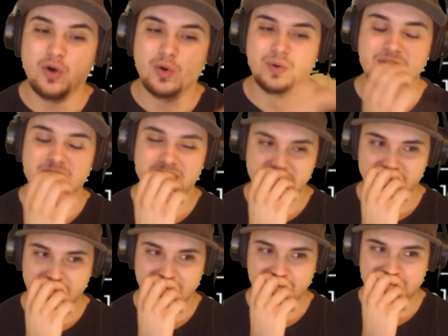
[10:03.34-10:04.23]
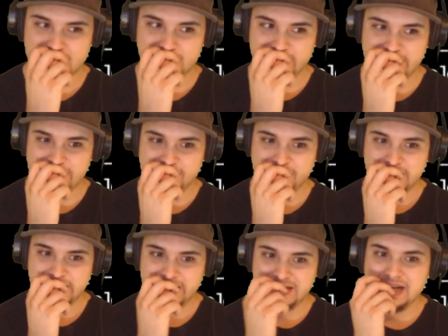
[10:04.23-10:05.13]
horror approach to it.
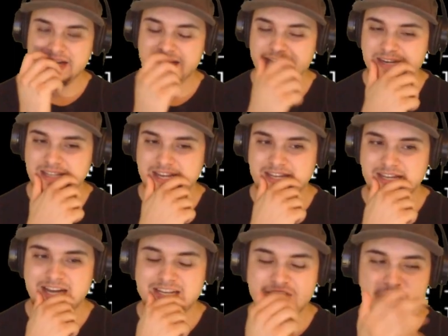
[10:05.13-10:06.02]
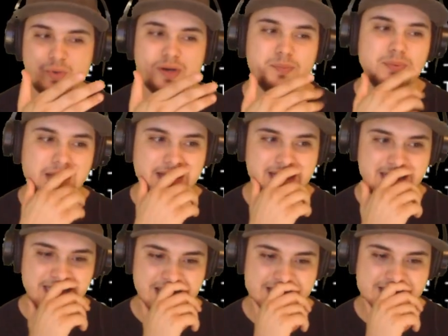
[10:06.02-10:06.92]
And I kind of like it. I do want to play it
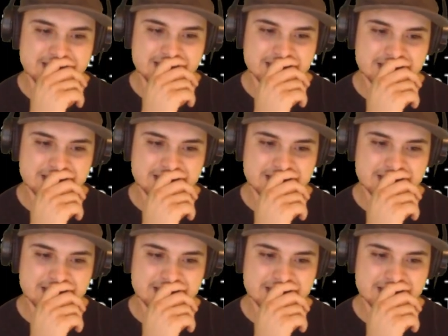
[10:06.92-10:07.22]
again.